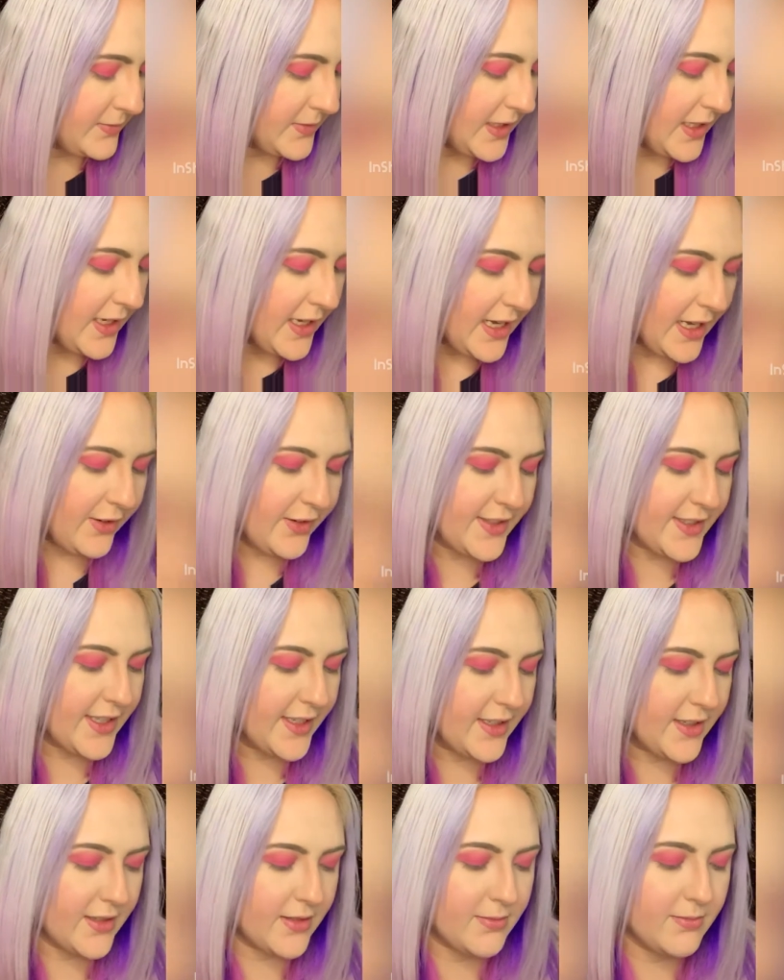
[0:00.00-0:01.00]
I would tend
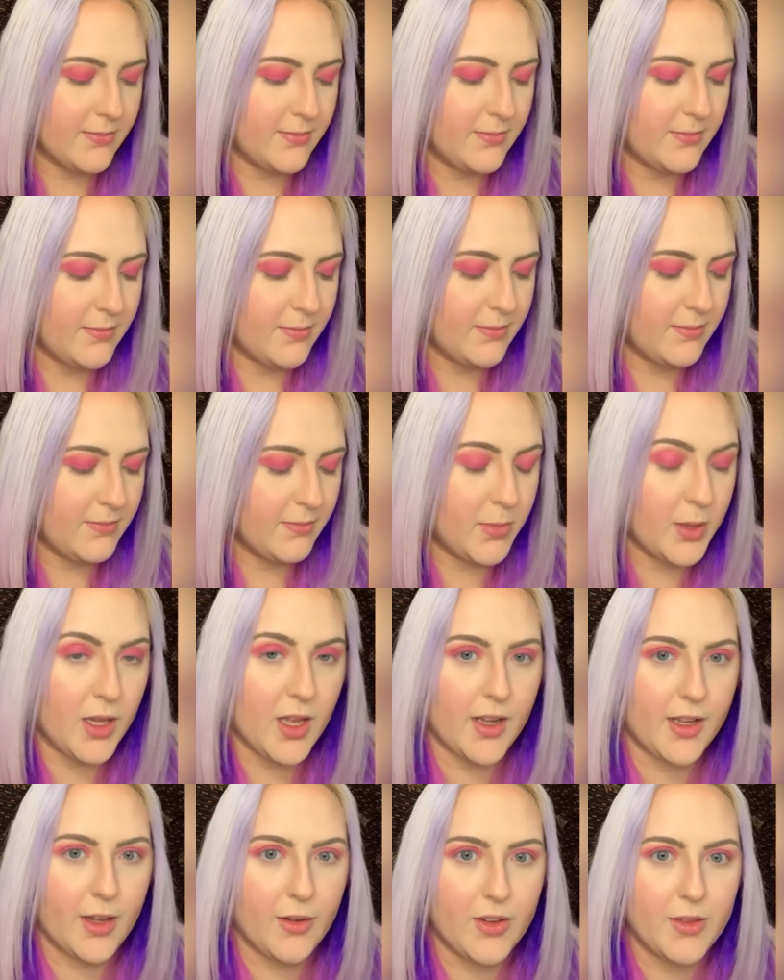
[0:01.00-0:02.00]
to
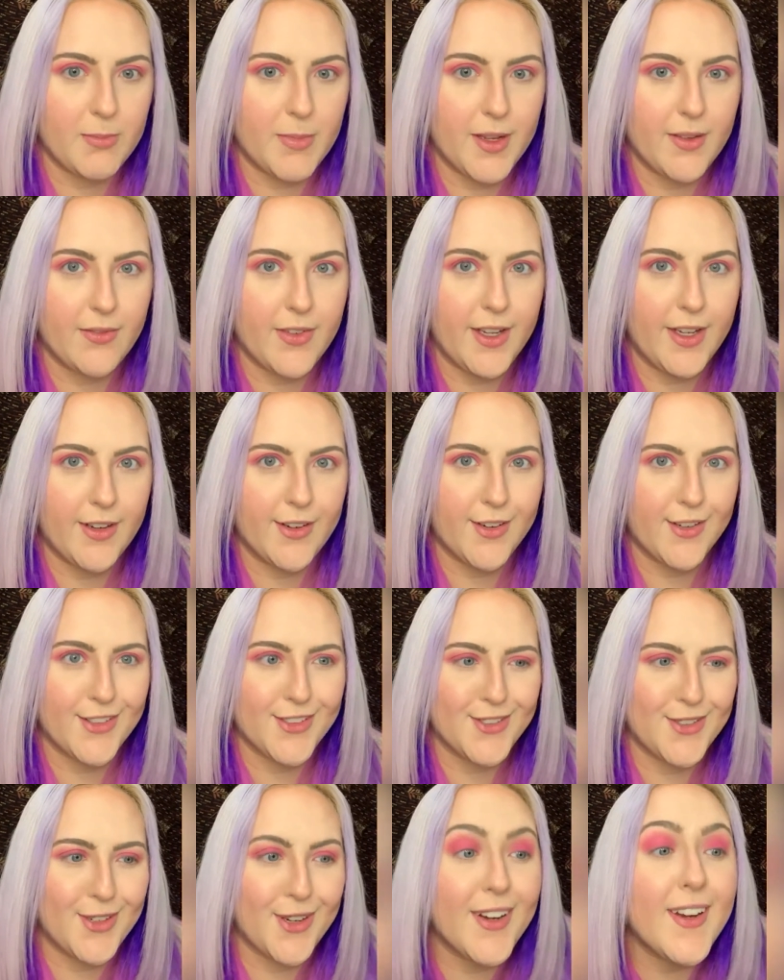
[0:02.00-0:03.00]
block it with my finger,
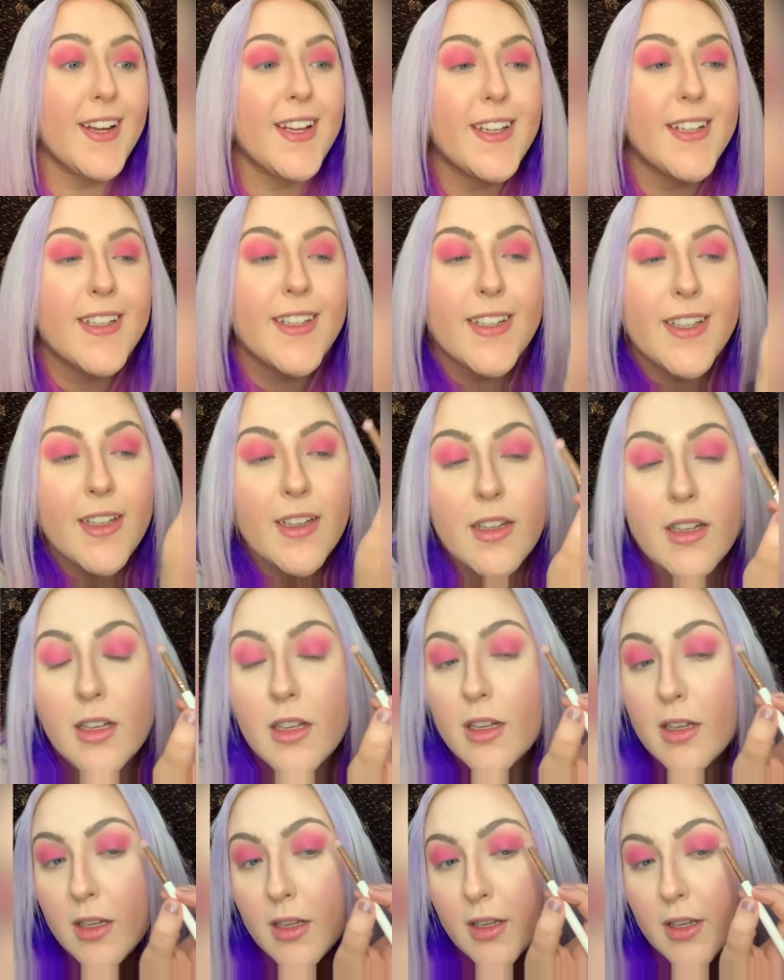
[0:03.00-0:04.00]
sorry.
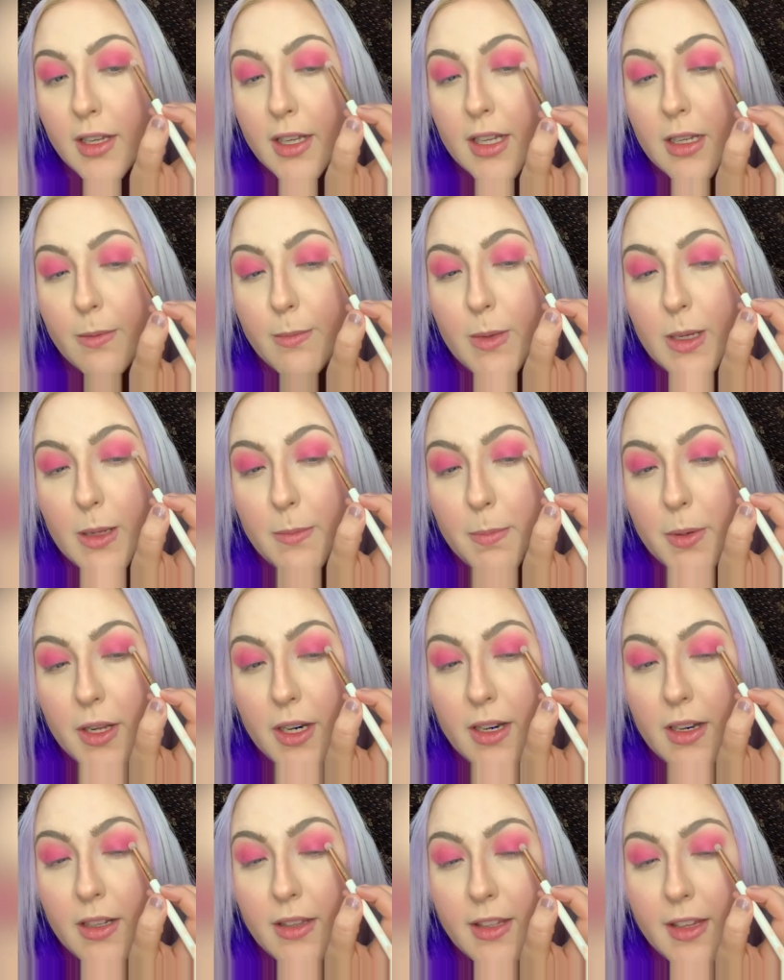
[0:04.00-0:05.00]
I'm gonna put it
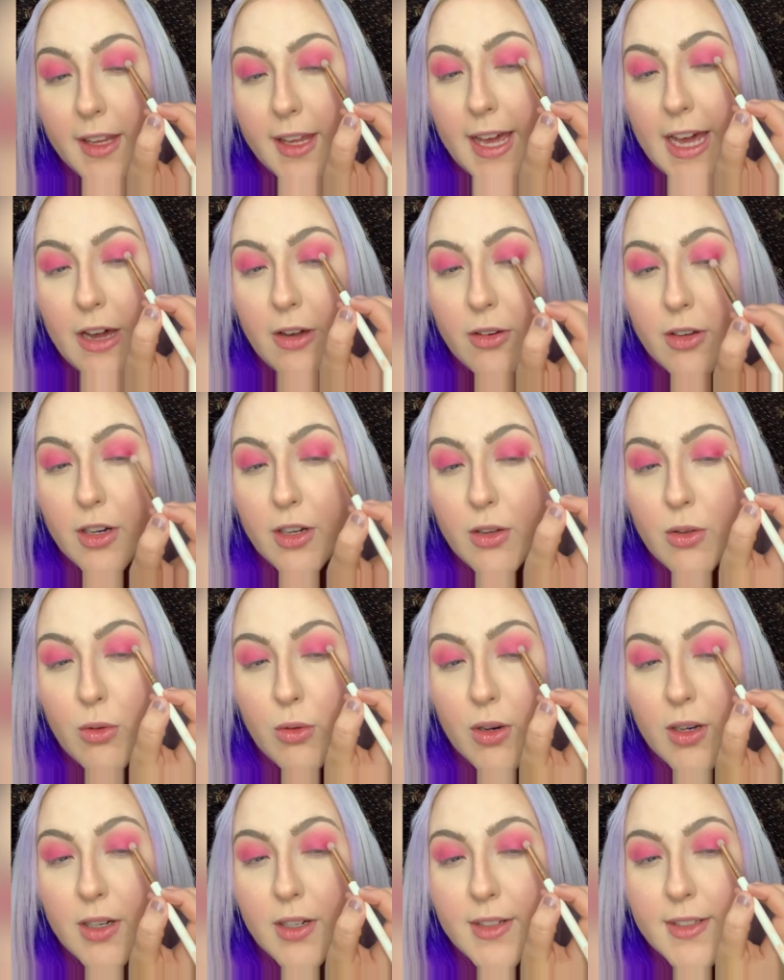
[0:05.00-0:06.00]
on the outer
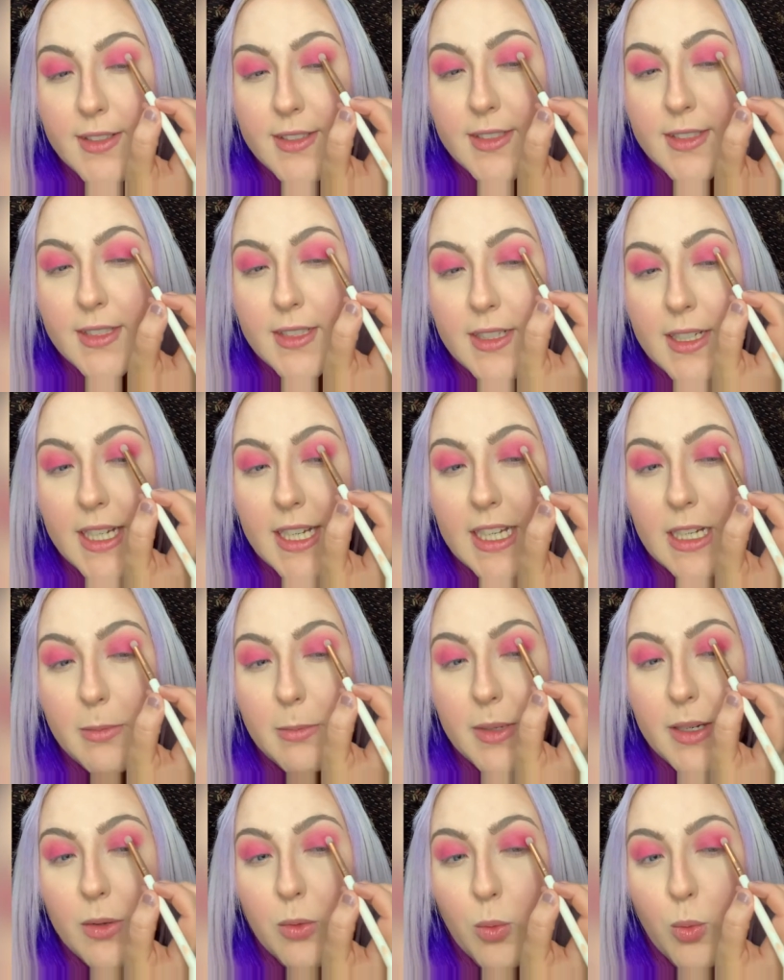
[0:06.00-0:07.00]
corners and I'm
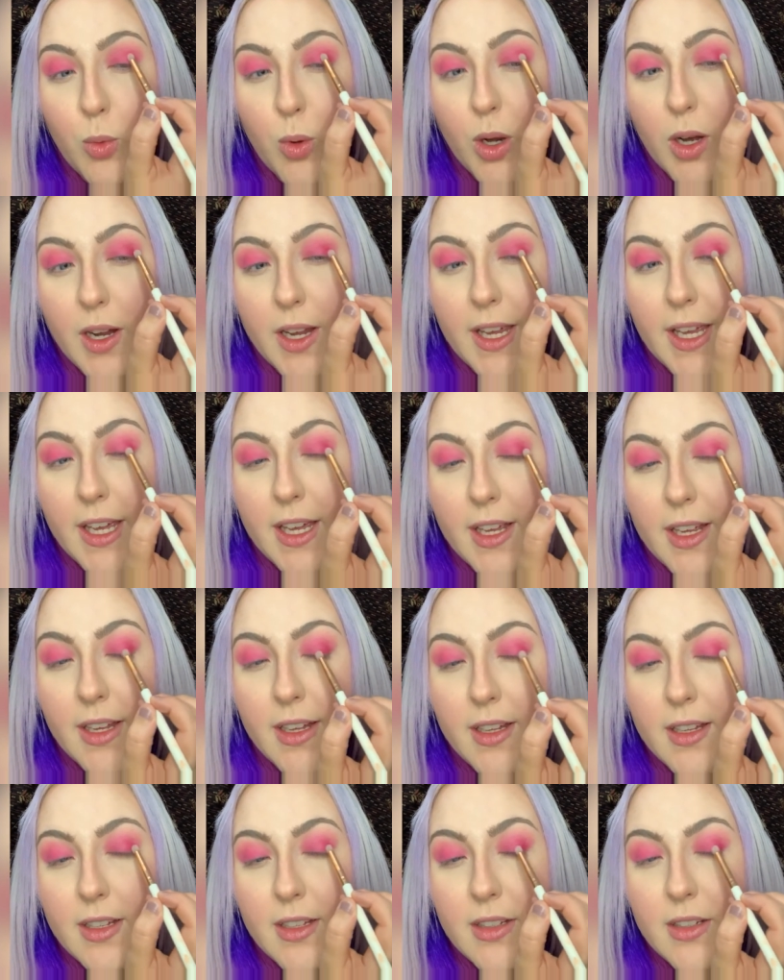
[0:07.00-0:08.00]
gonna work it
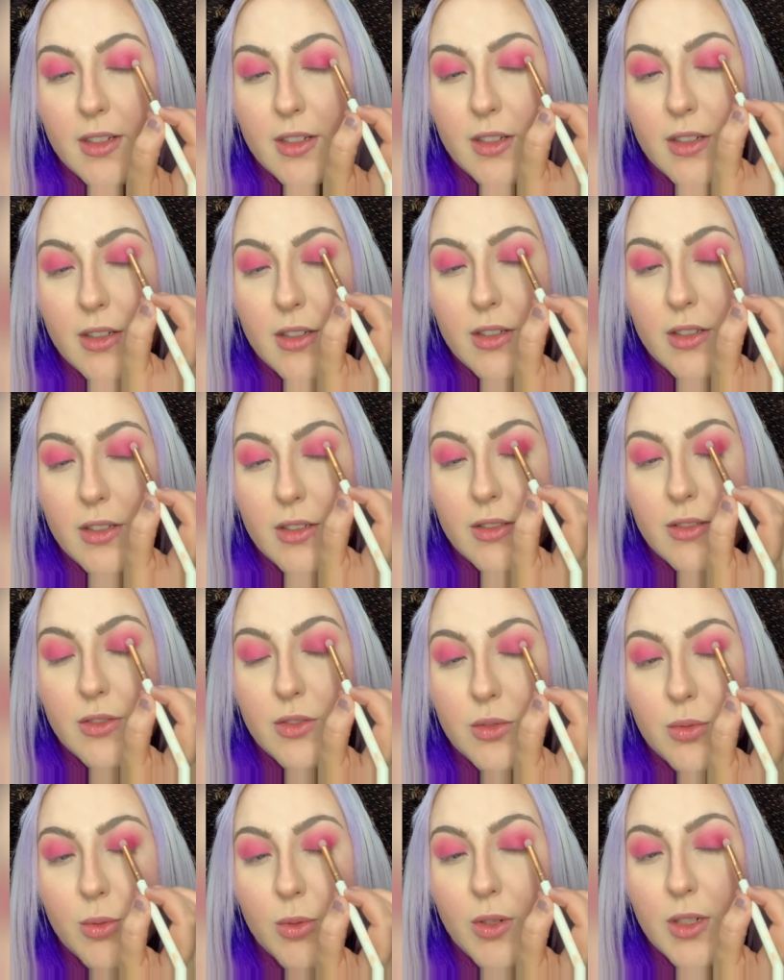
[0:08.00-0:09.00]

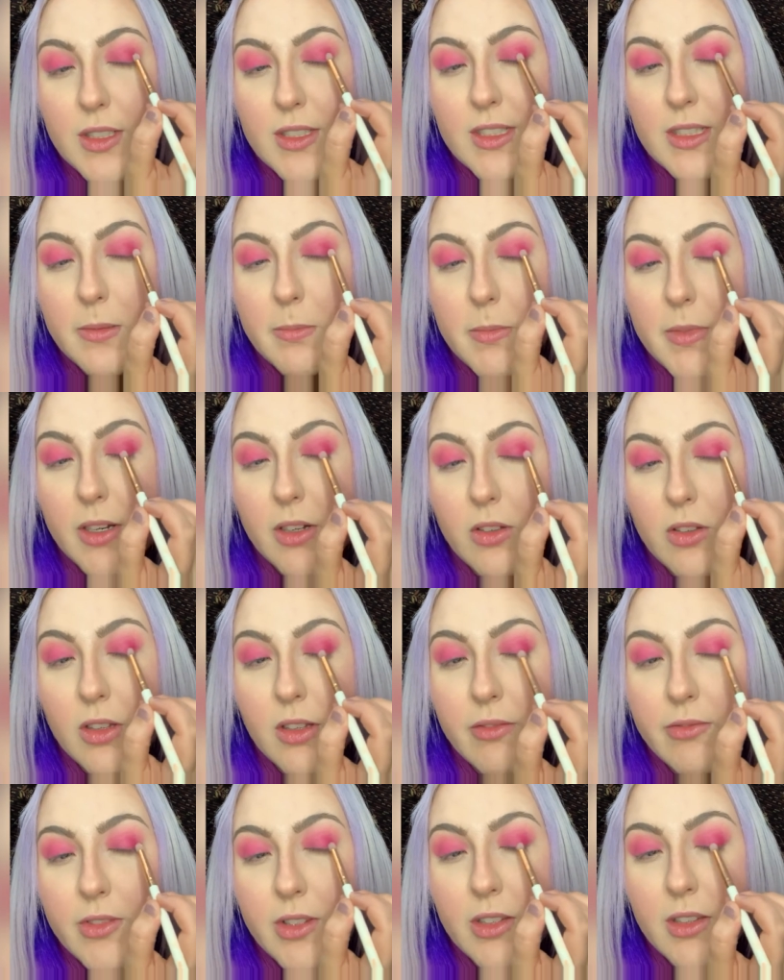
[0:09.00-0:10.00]
towards the middle
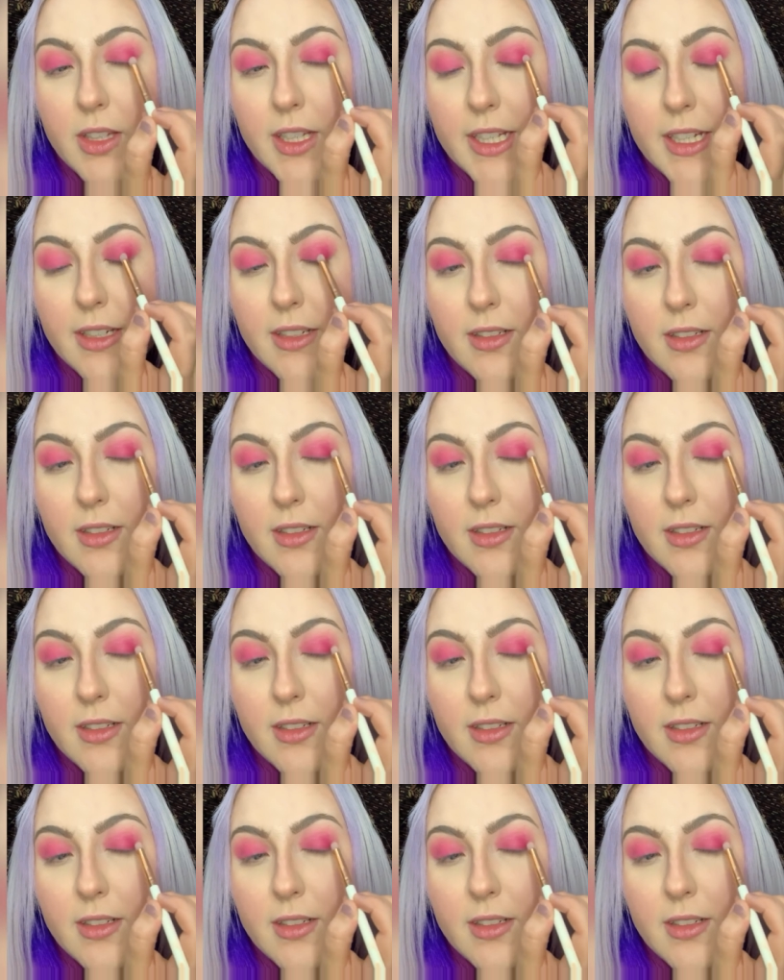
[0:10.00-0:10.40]
of the lid.